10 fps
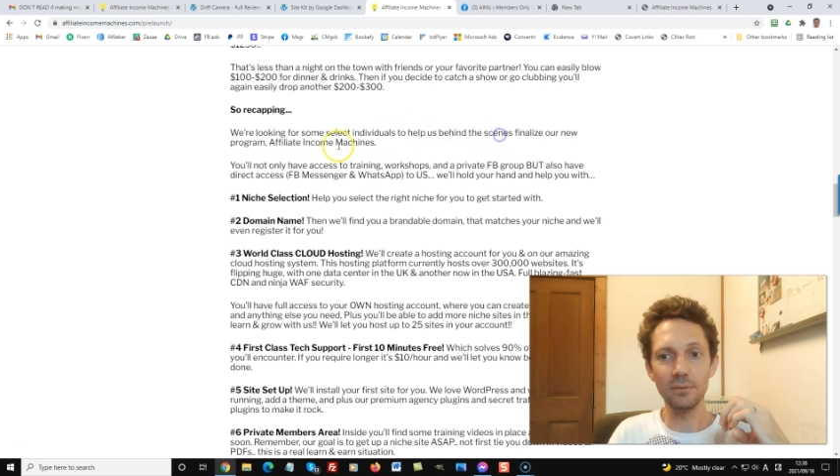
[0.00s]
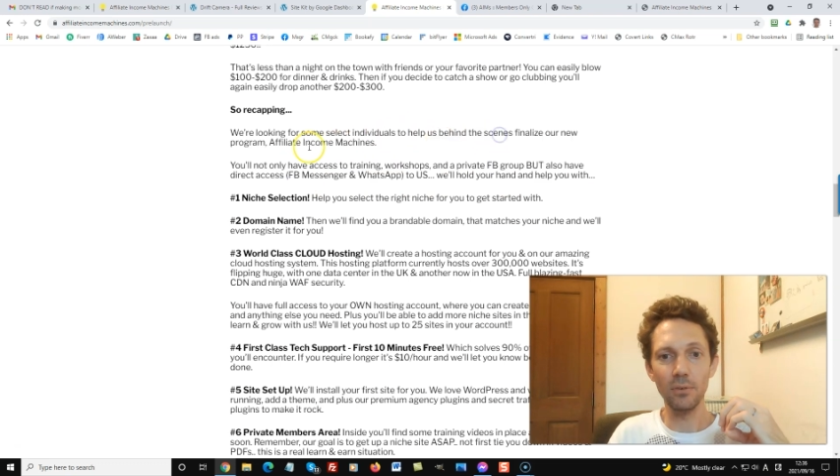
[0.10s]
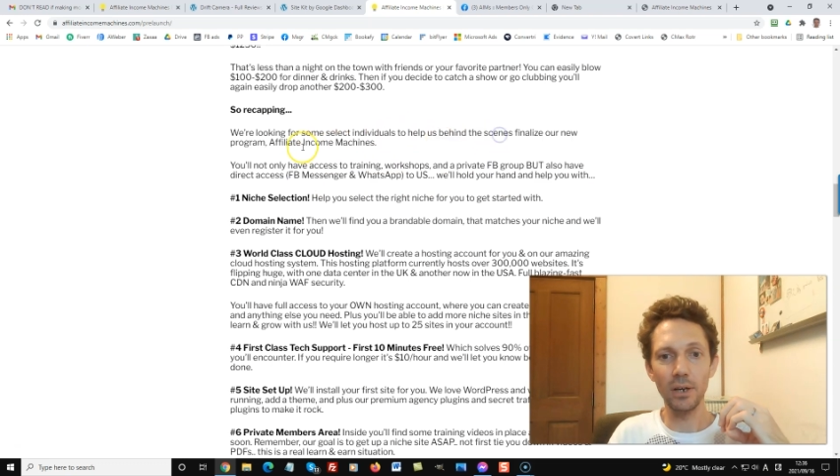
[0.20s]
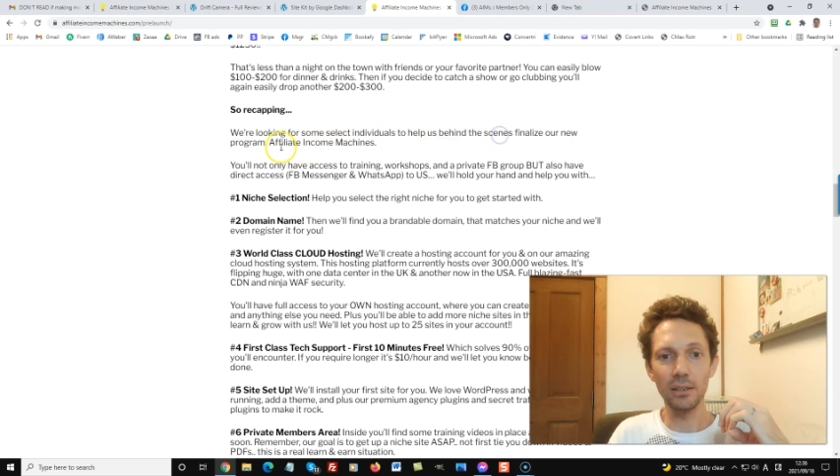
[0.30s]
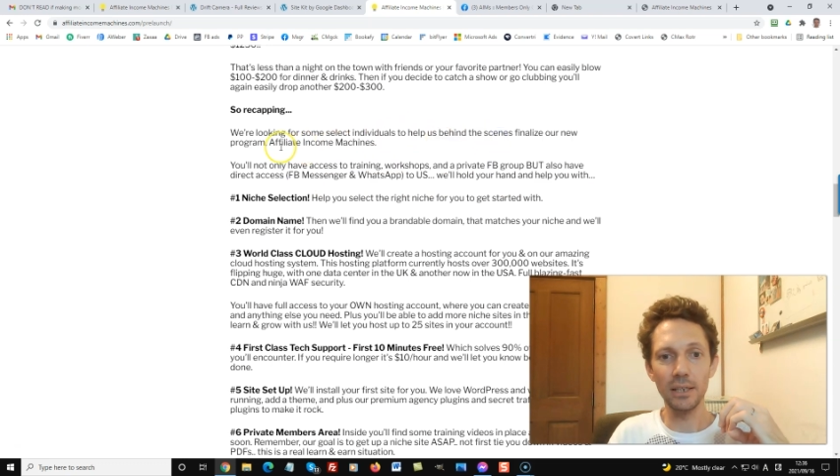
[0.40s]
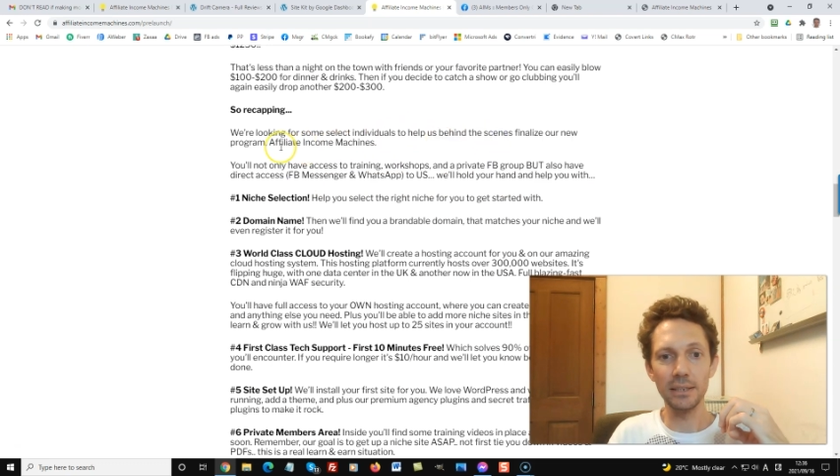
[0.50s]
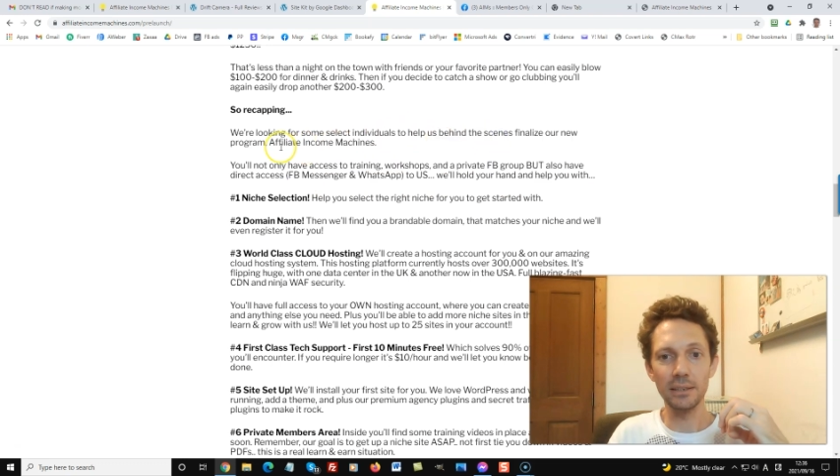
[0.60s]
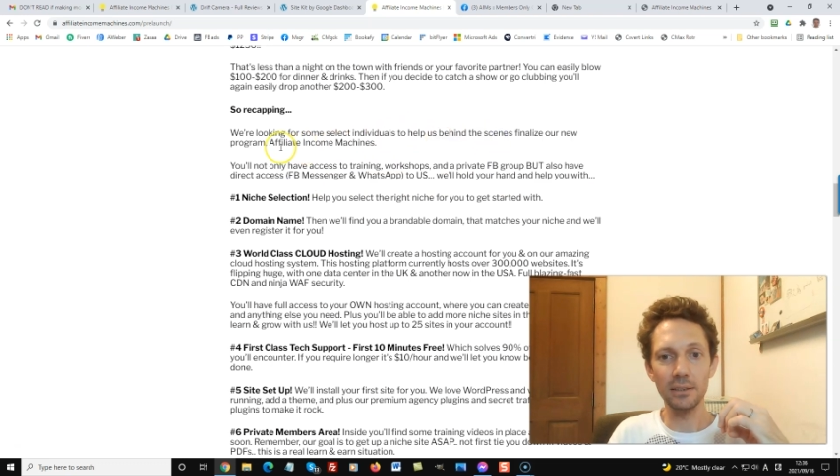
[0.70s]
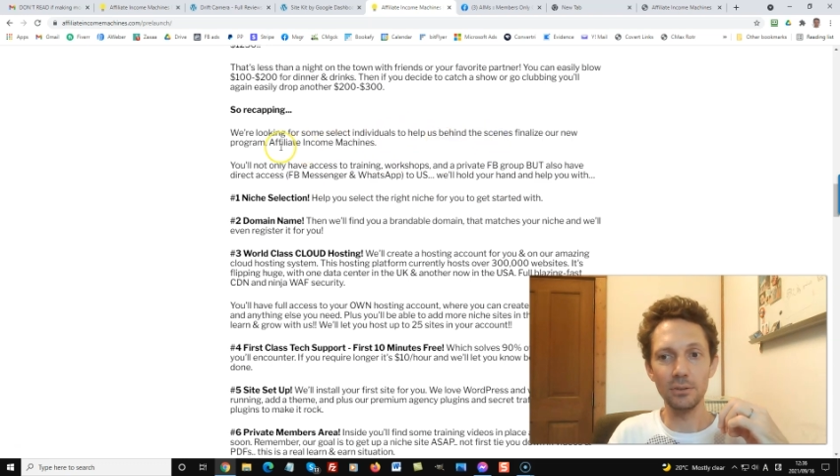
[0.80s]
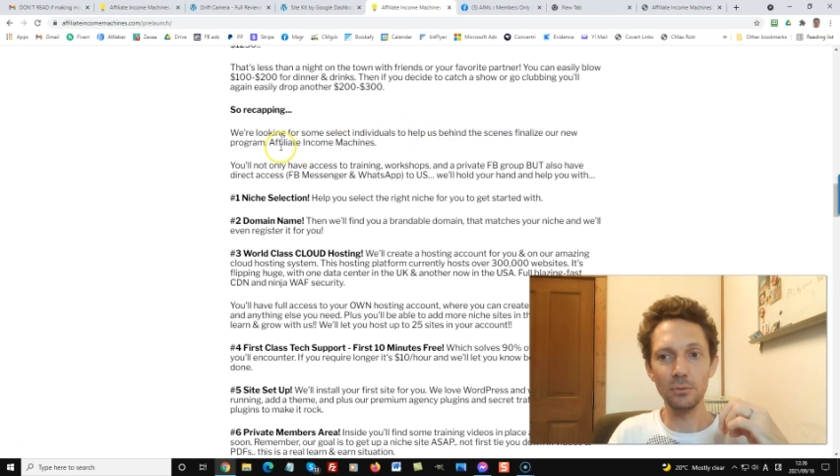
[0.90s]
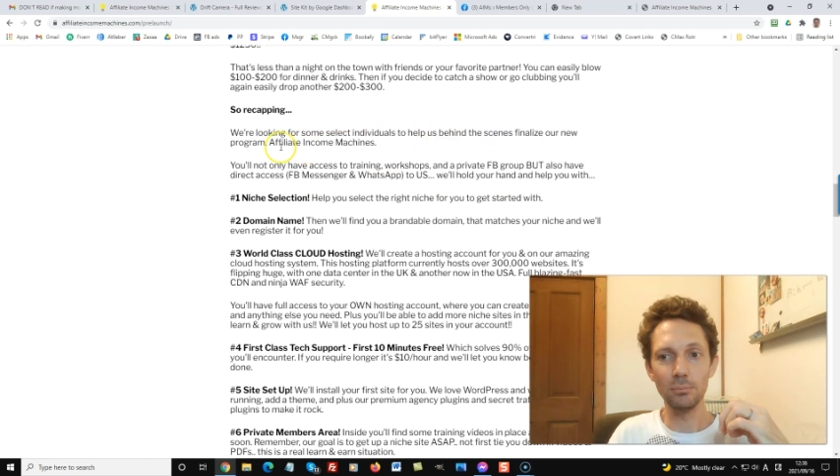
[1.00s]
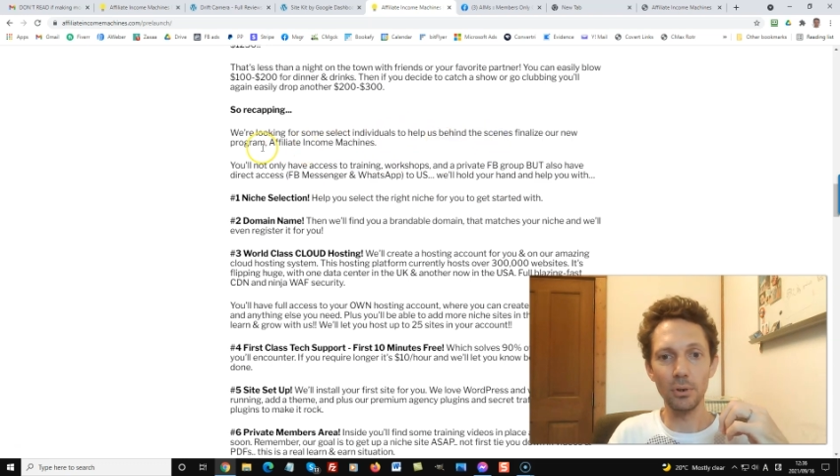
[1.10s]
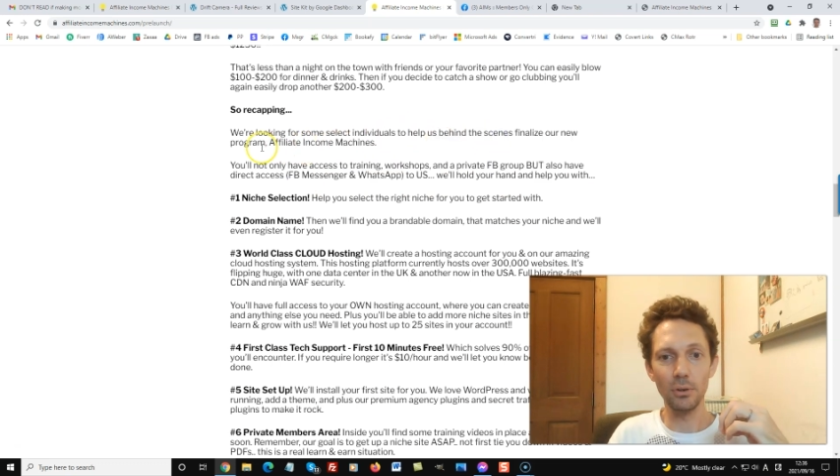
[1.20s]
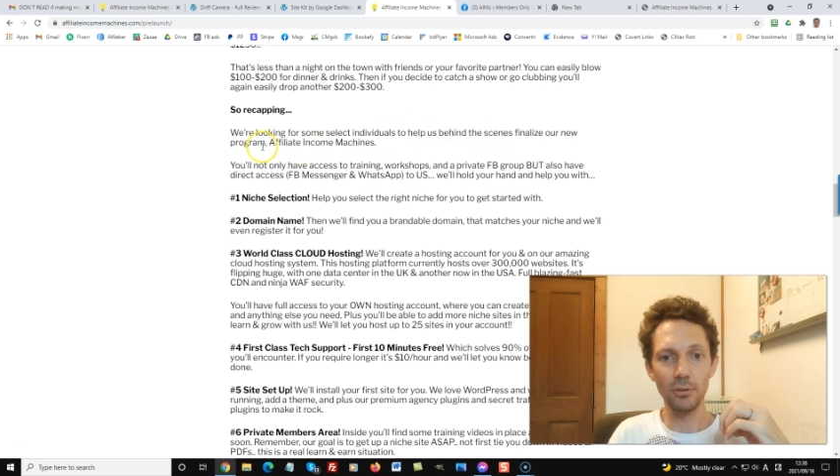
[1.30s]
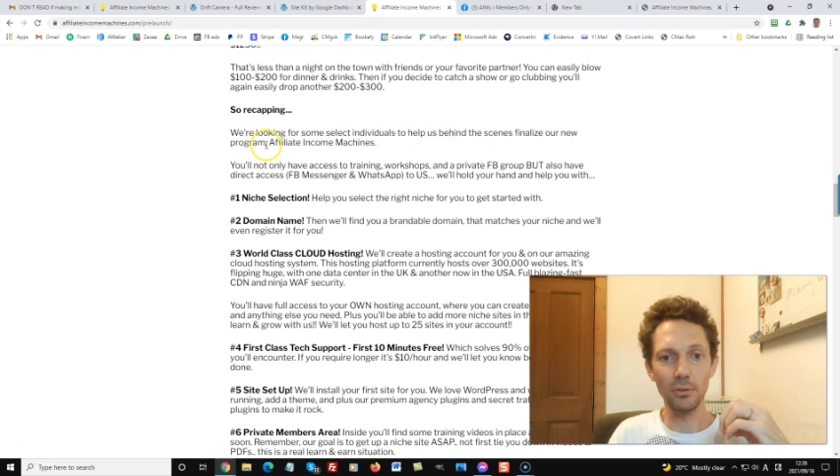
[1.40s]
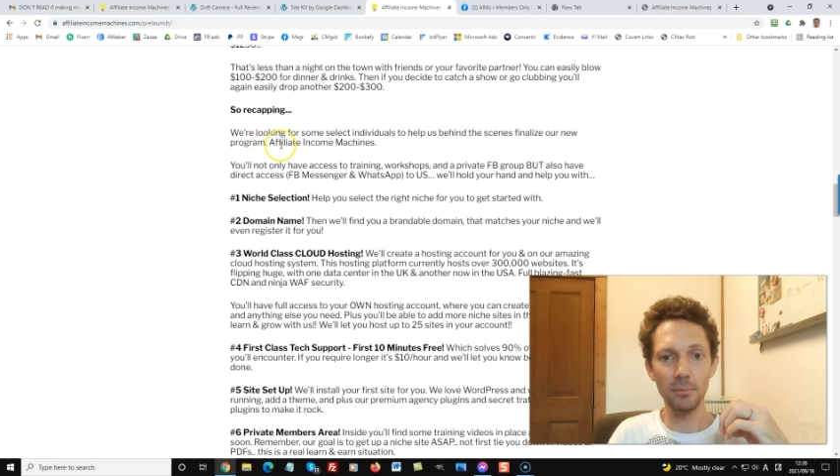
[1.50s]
finalize our new program,